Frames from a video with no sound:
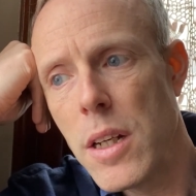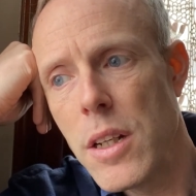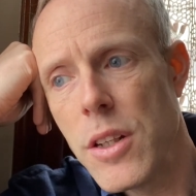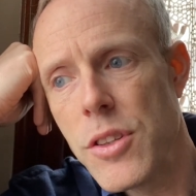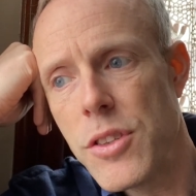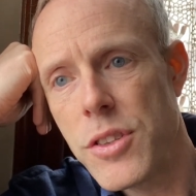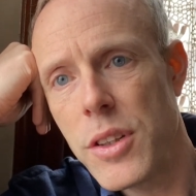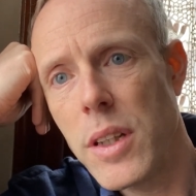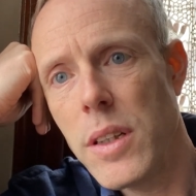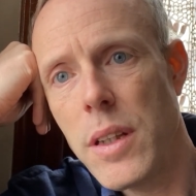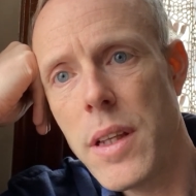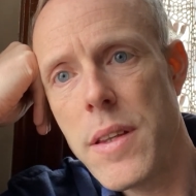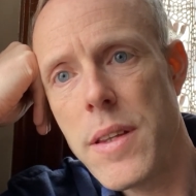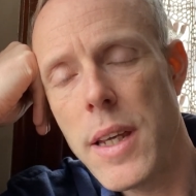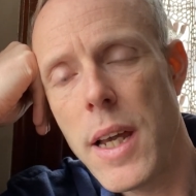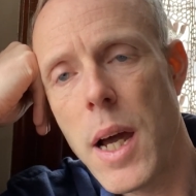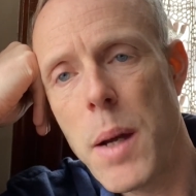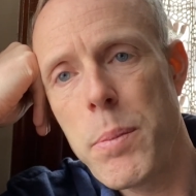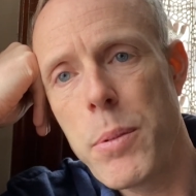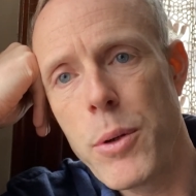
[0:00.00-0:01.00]
suddenly
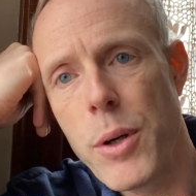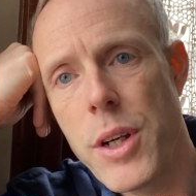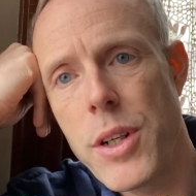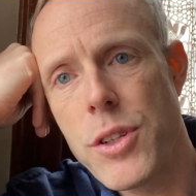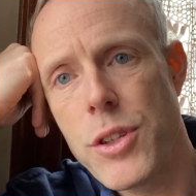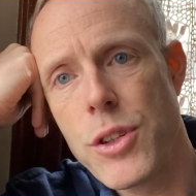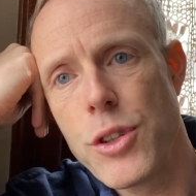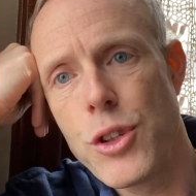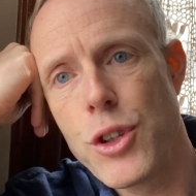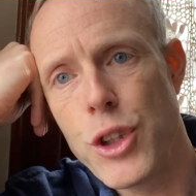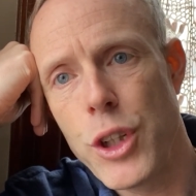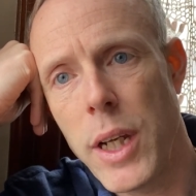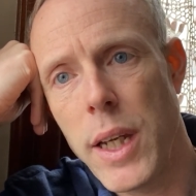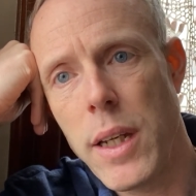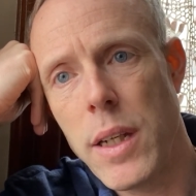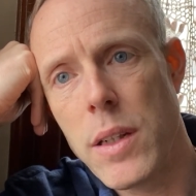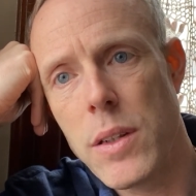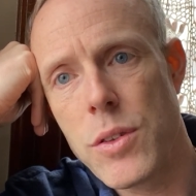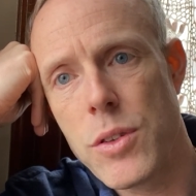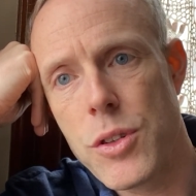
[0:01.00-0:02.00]
the operation
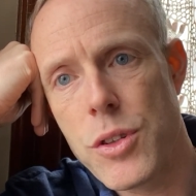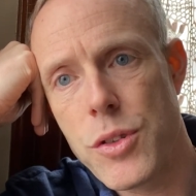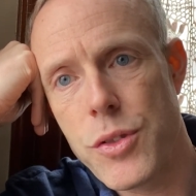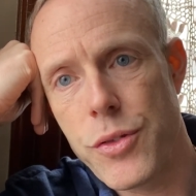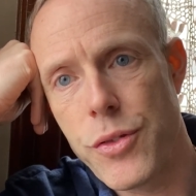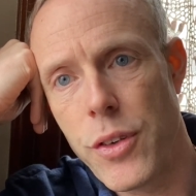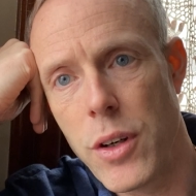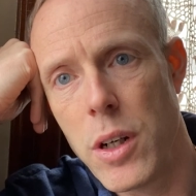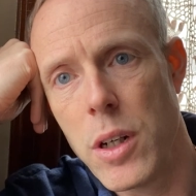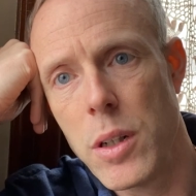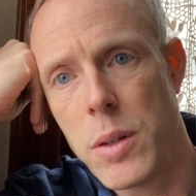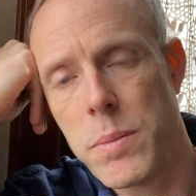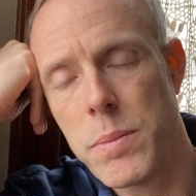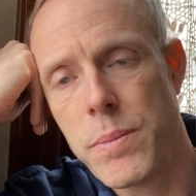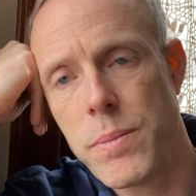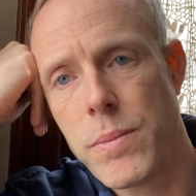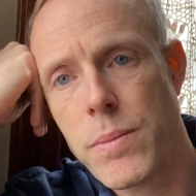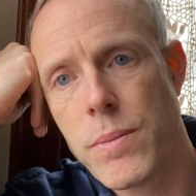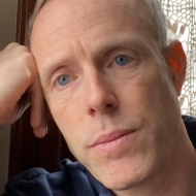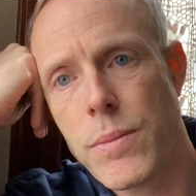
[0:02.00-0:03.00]
changed
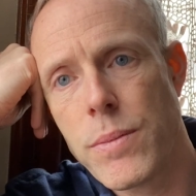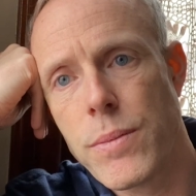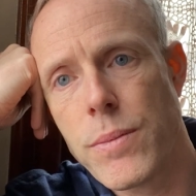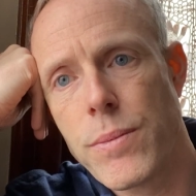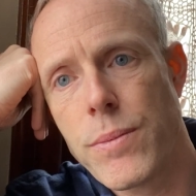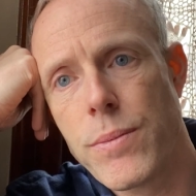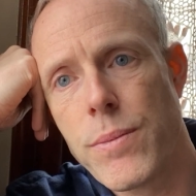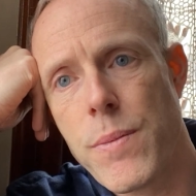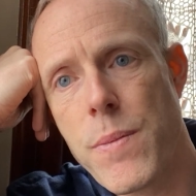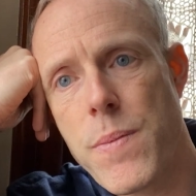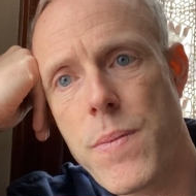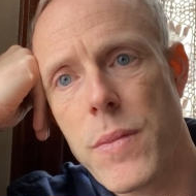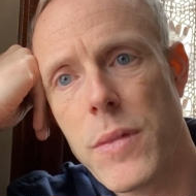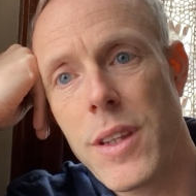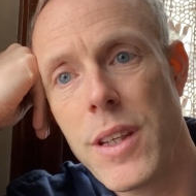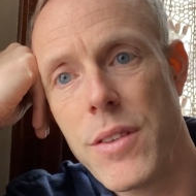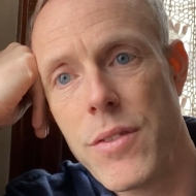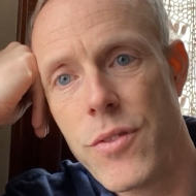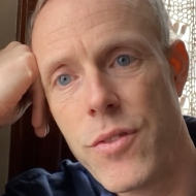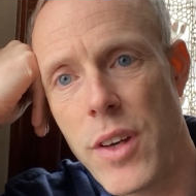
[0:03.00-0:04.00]
from
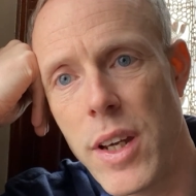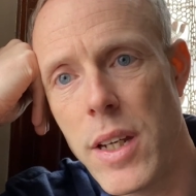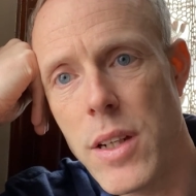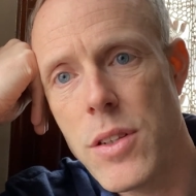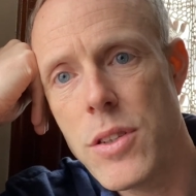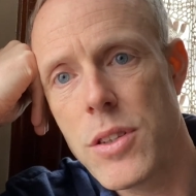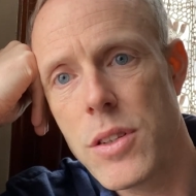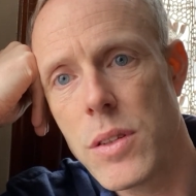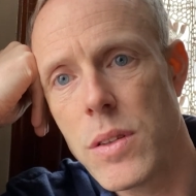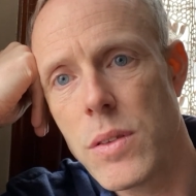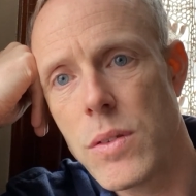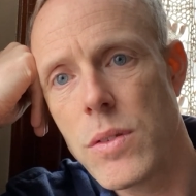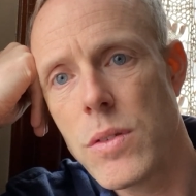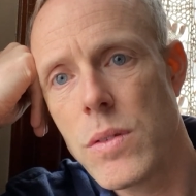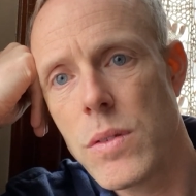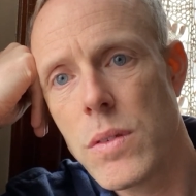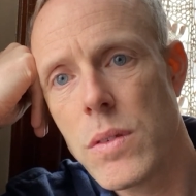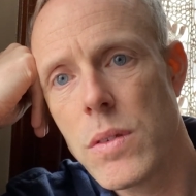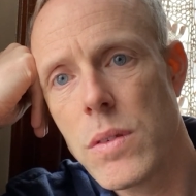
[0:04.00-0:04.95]
invasion